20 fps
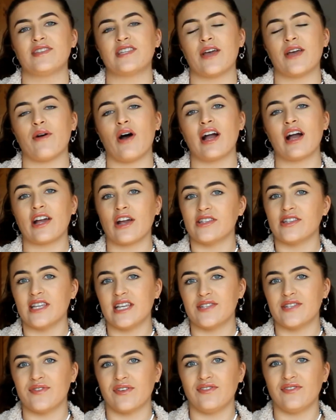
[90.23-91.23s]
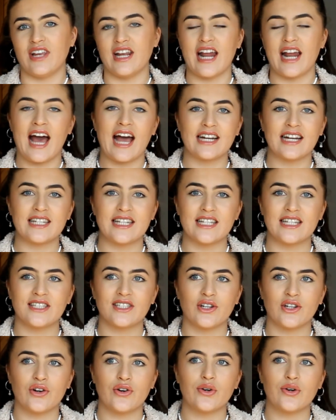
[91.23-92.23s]
So I go to East 15 Acting
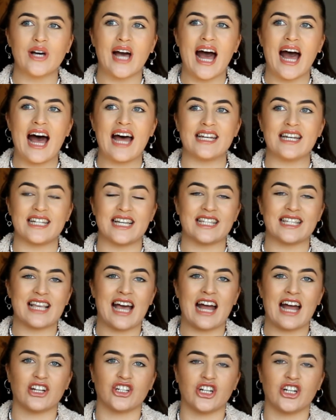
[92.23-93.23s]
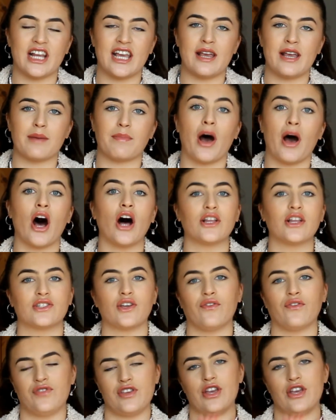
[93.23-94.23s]
School and it's actually part
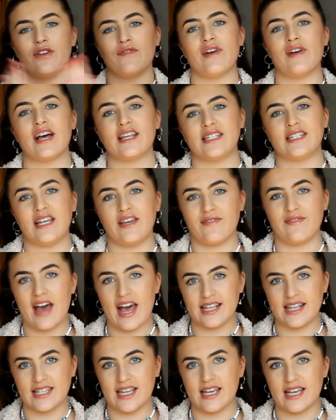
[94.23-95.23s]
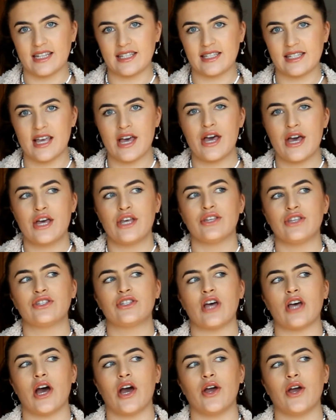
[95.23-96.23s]
of the University of Essex.
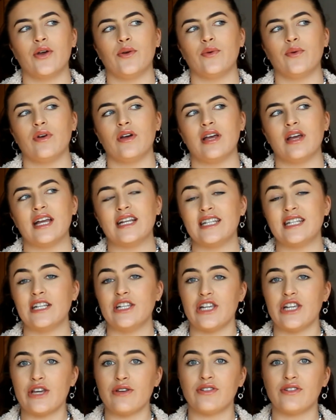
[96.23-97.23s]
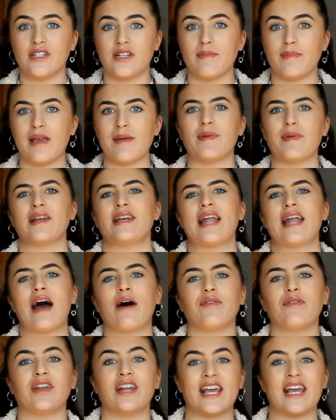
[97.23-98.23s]
So it didn't used to be, but
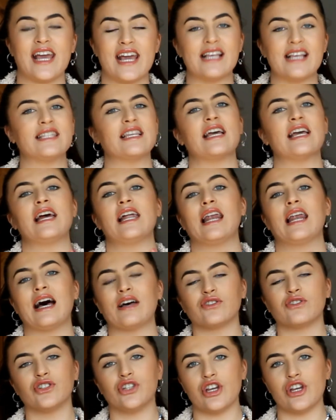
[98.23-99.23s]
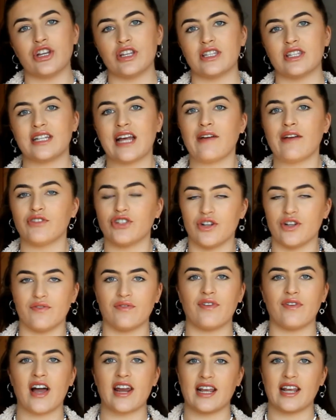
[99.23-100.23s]
now that it is, it allows students to have
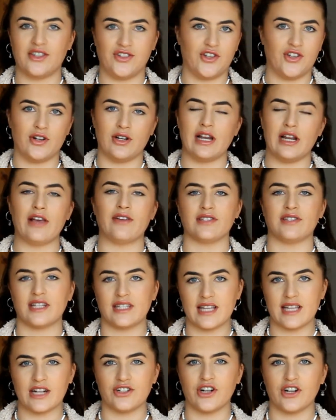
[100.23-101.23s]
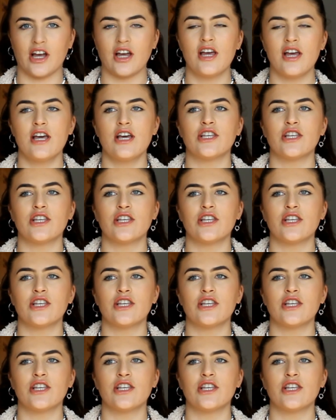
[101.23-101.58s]
student finance, student loans, etc.